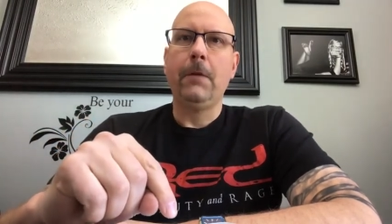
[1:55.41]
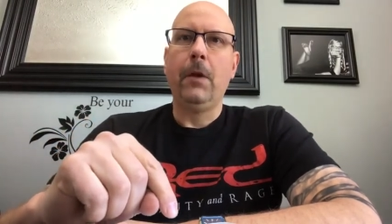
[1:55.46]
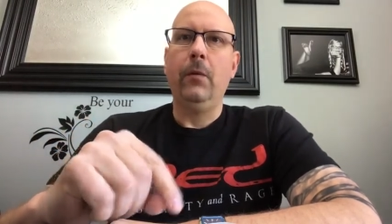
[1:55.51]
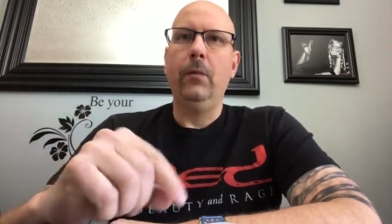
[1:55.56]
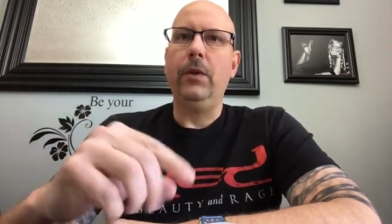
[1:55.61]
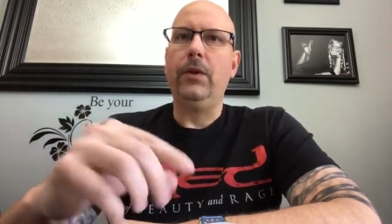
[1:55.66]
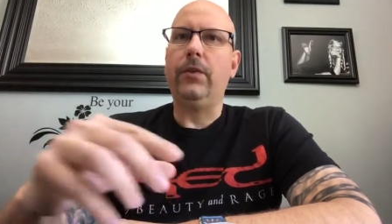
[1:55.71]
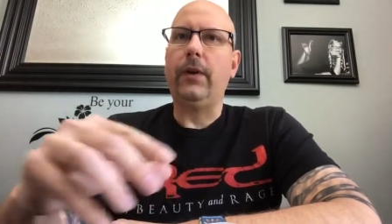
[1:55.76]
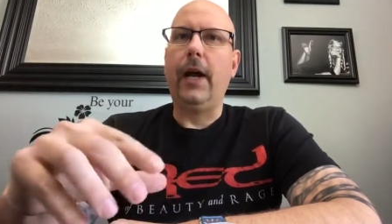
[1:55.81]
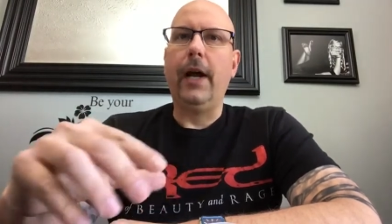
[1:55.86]

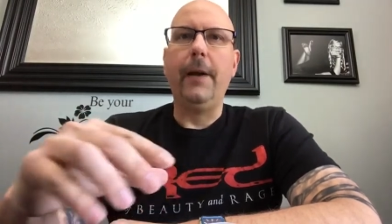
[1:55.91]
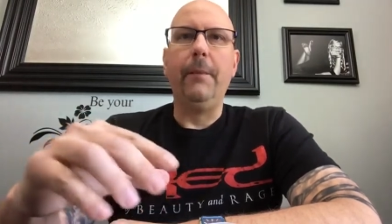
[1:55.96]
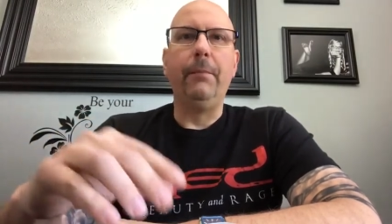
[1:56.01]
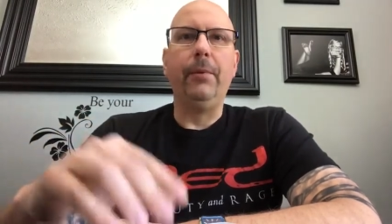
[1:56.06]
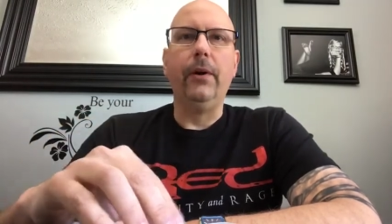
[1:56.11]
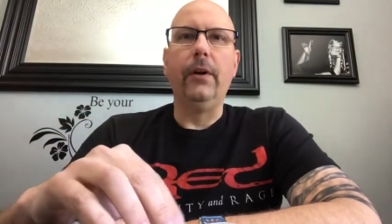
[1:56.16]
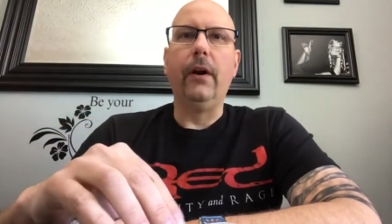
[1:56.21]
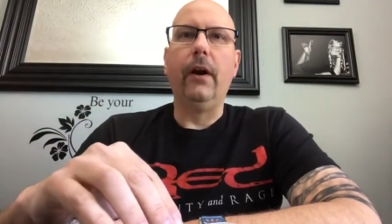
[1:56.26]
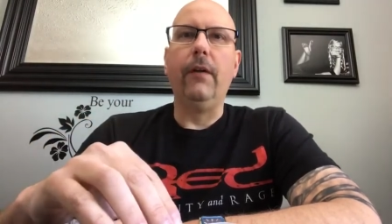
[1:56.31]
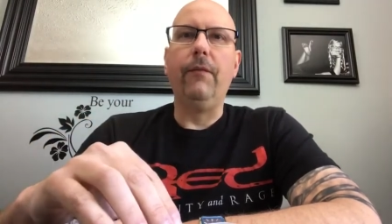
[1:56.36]
we try and
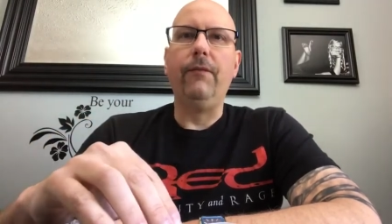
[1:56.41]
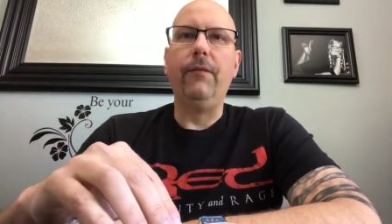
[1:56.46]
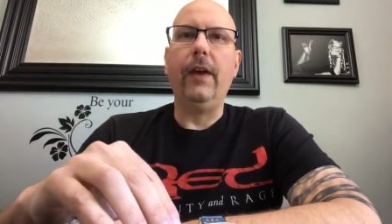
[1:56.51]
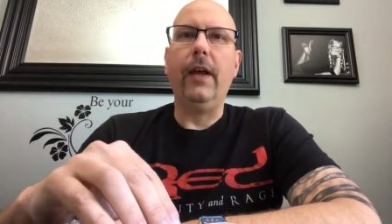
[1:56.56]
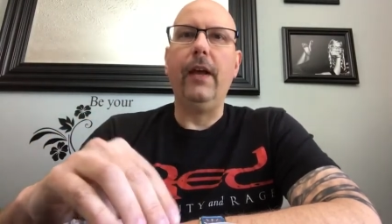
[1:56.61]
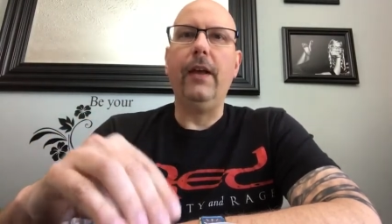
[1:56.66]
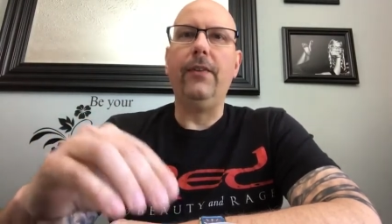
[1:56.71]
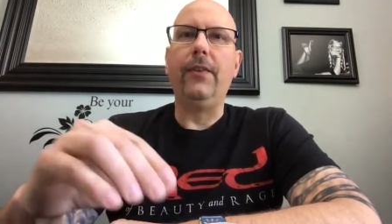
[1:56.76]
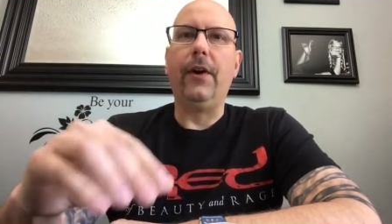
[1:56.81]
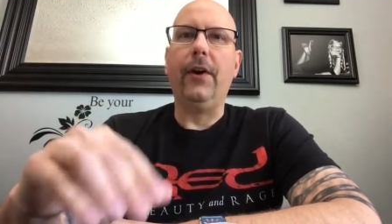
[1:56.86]
put our
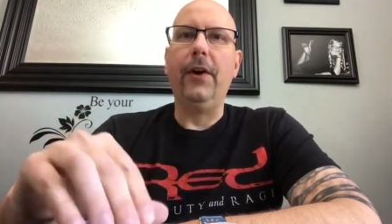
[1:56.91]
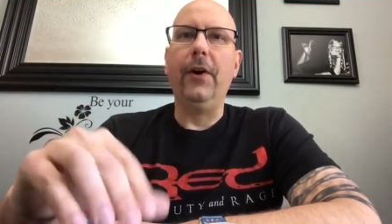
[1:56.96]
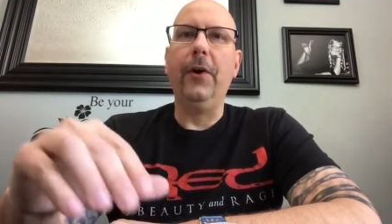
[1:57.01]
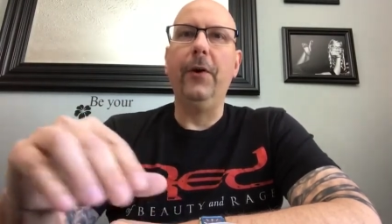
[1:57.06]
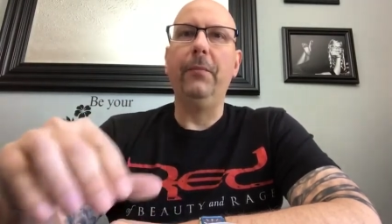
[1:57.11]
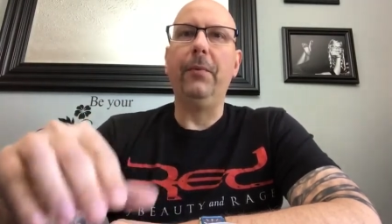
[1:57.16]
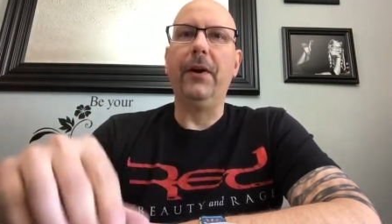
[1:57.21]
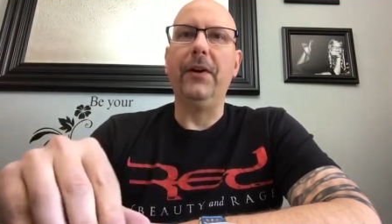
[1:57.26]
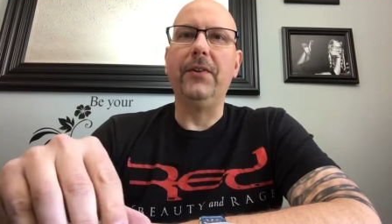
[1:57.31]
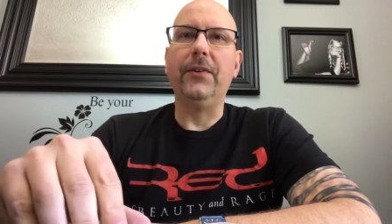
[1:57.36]
faith, our
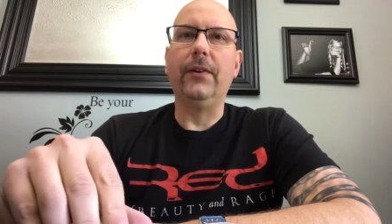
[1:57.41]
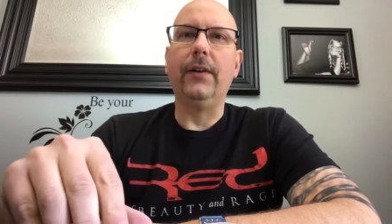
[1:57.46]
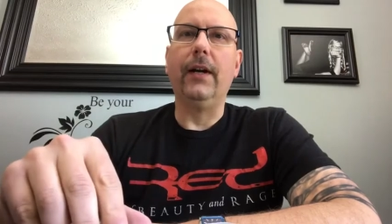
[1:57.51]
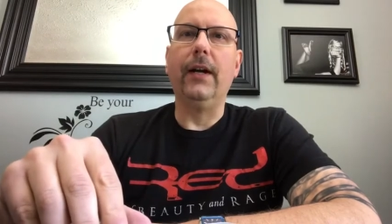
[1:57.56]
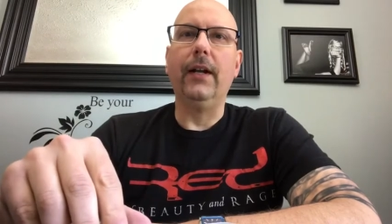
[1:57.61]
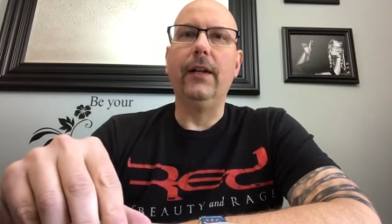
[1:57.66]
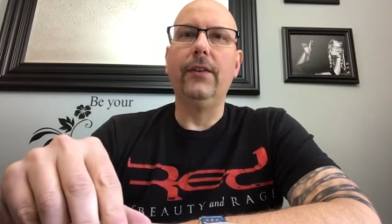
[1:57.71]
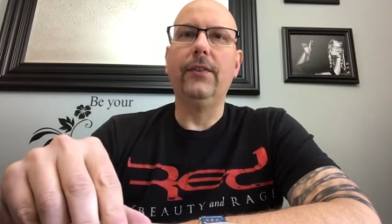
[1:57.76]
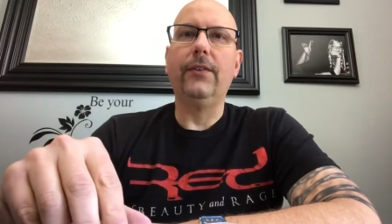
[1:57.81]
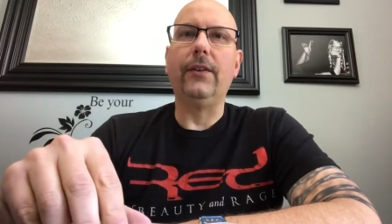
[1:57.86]
hope, our
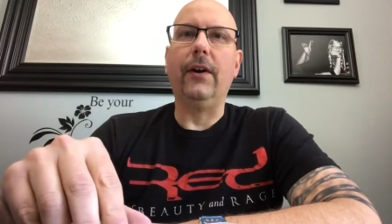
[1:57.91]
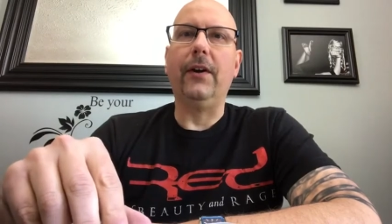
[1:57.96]
trust,